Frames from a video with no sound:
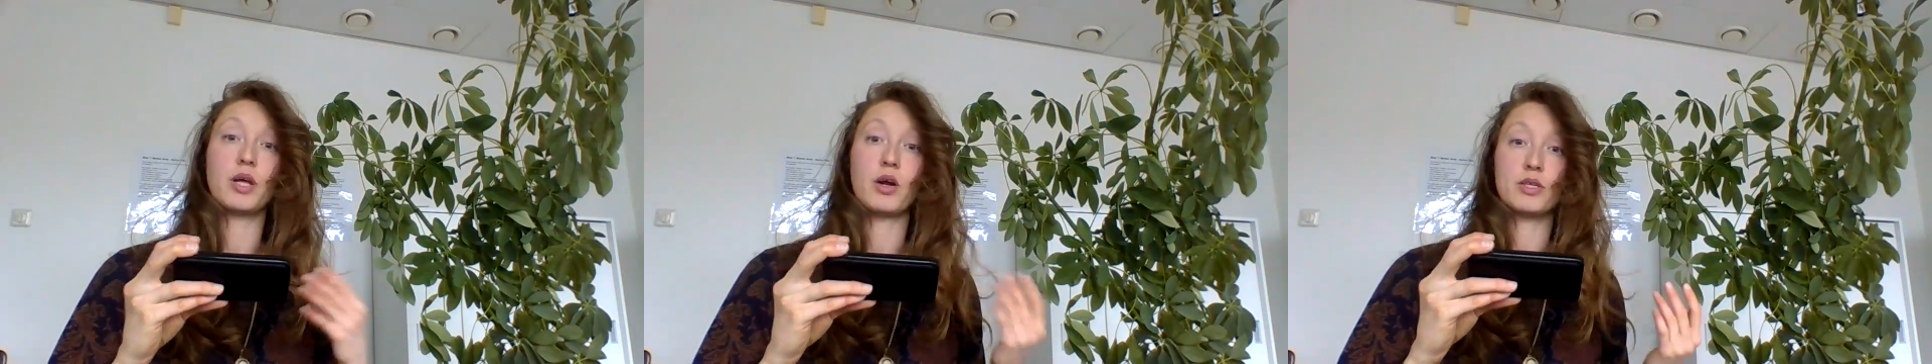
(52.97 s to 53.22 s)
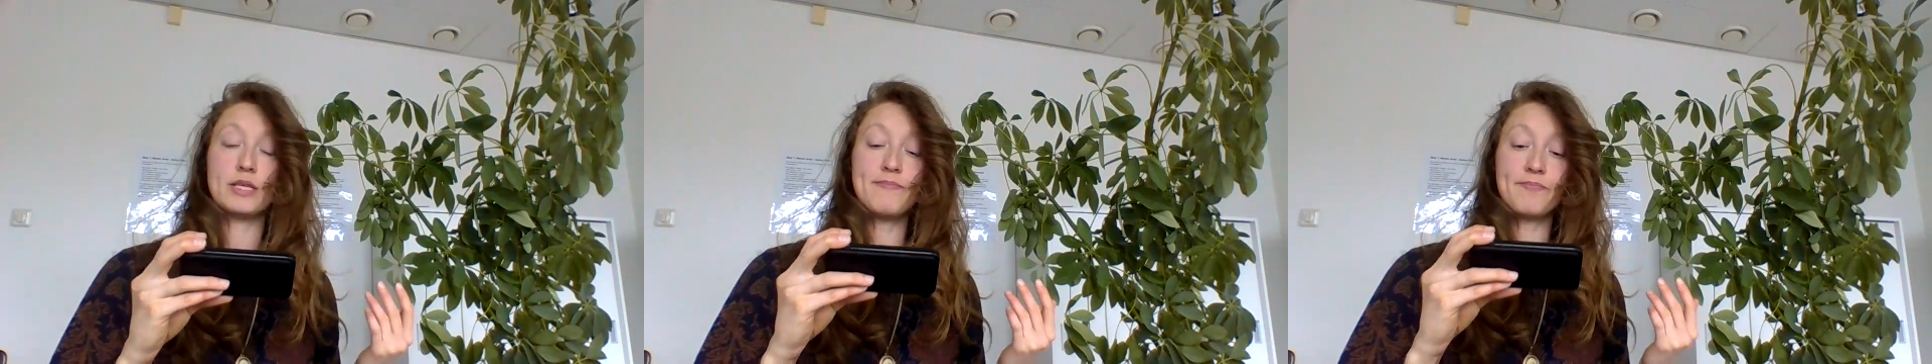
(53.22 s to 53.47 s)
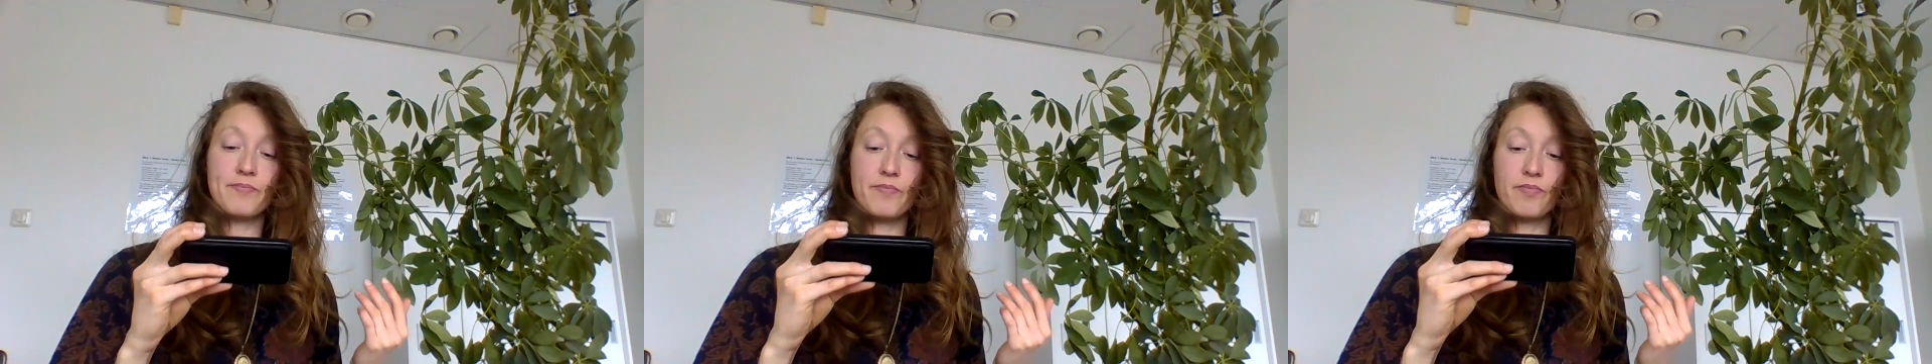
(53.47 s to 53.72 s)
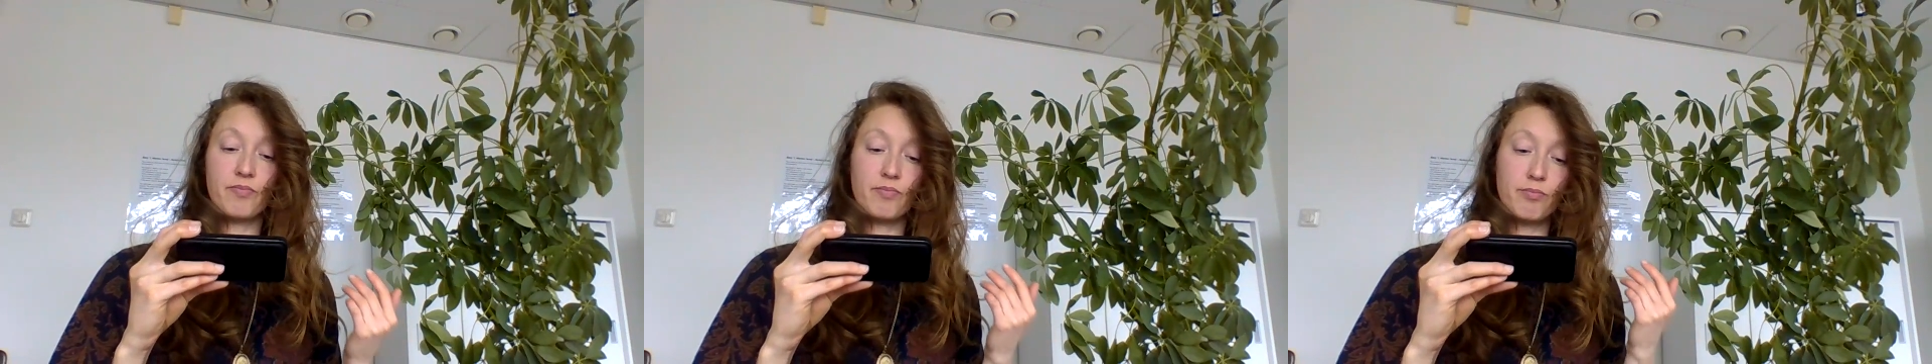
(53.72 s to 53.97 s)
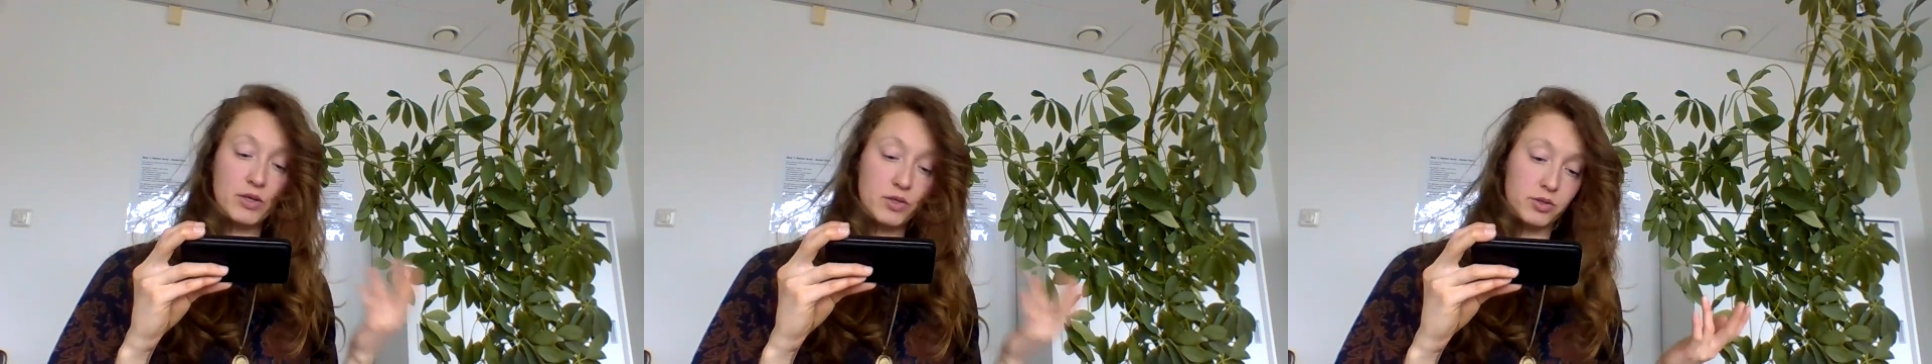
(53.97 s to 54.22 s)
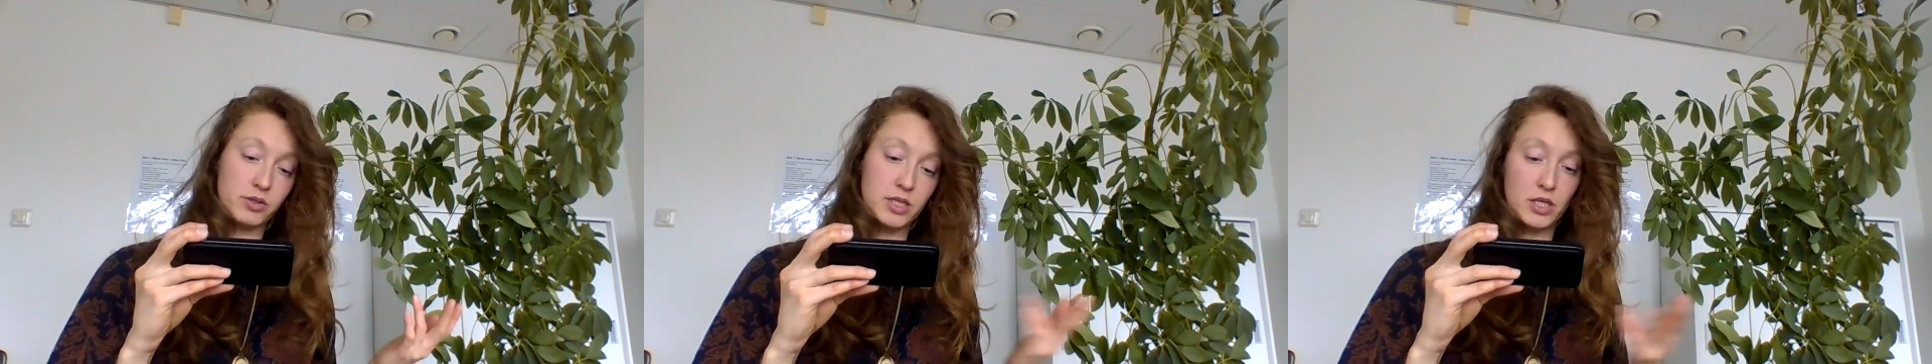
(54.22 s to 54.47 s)
care team
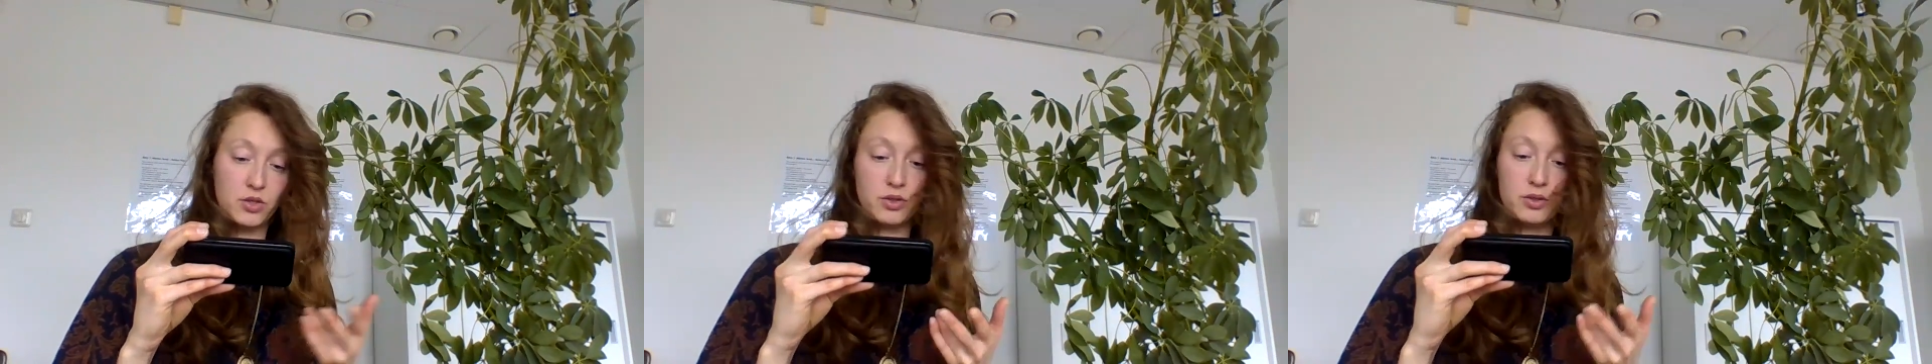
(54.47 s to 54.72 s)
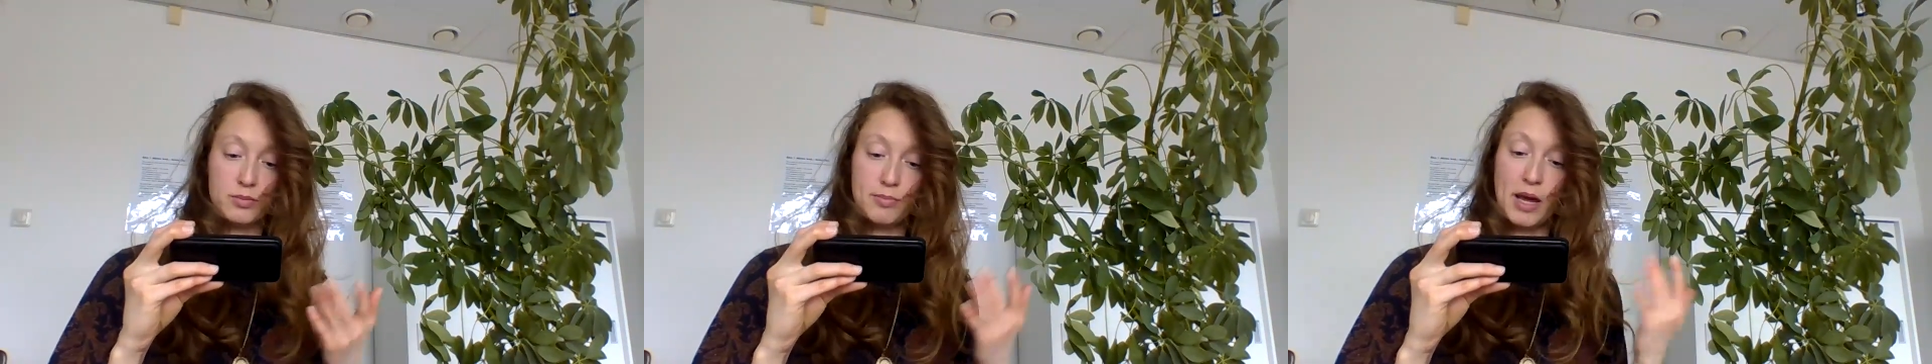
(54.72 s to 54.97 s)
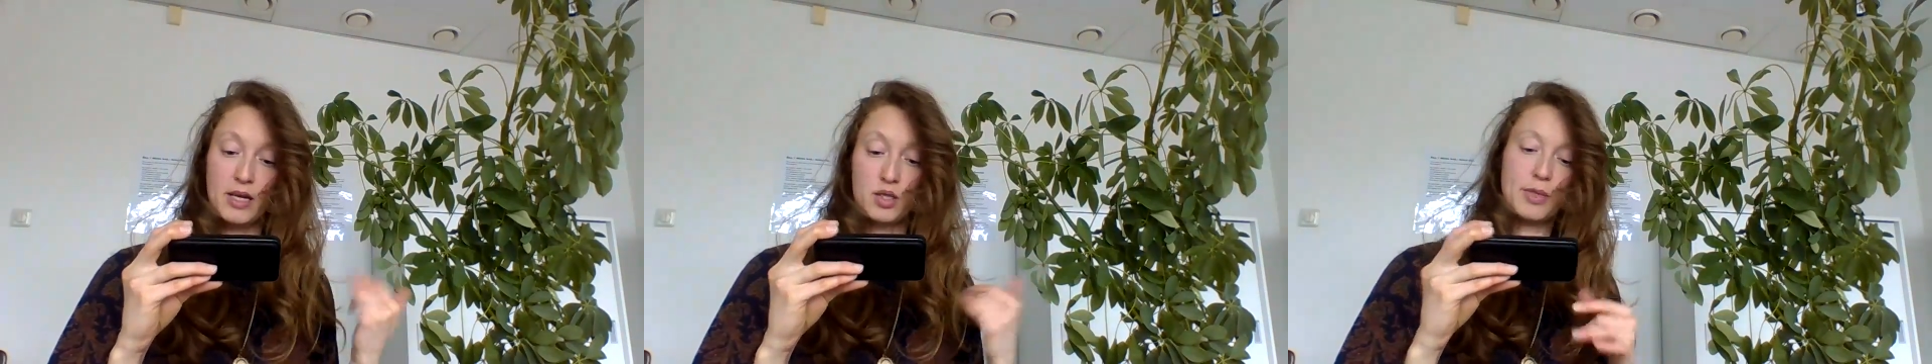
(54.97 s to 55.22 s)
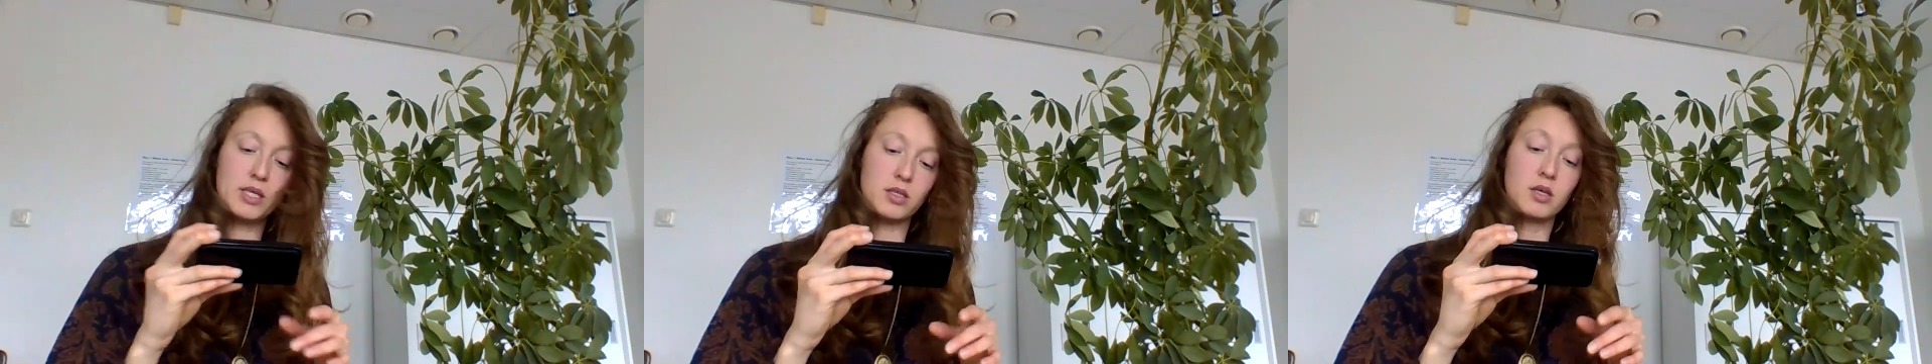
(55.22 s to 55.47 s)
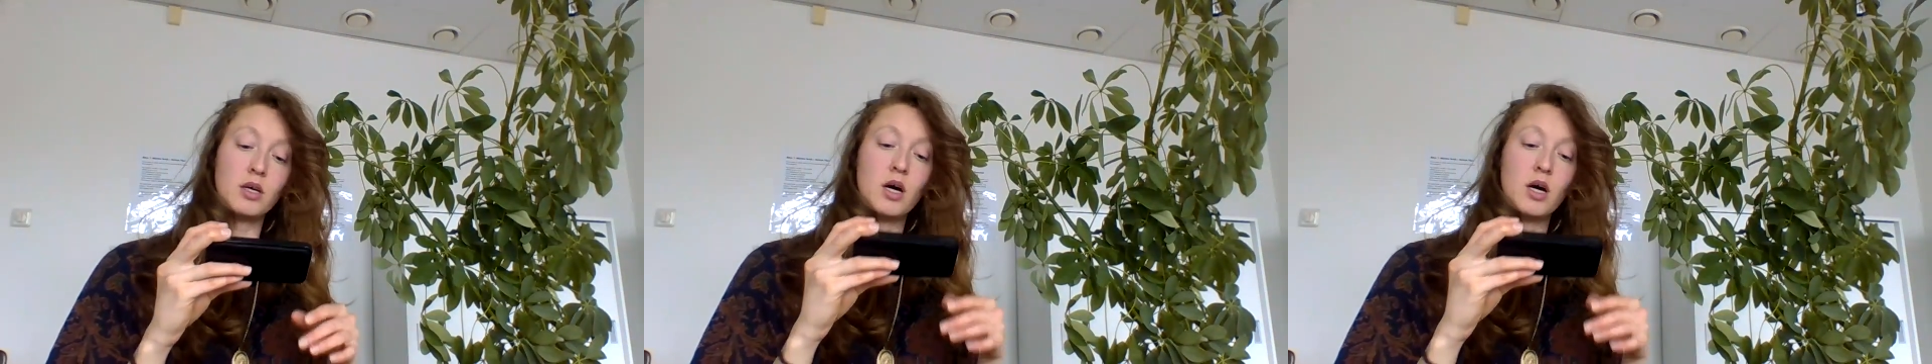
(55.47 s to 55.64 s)
mentors, teachers, management,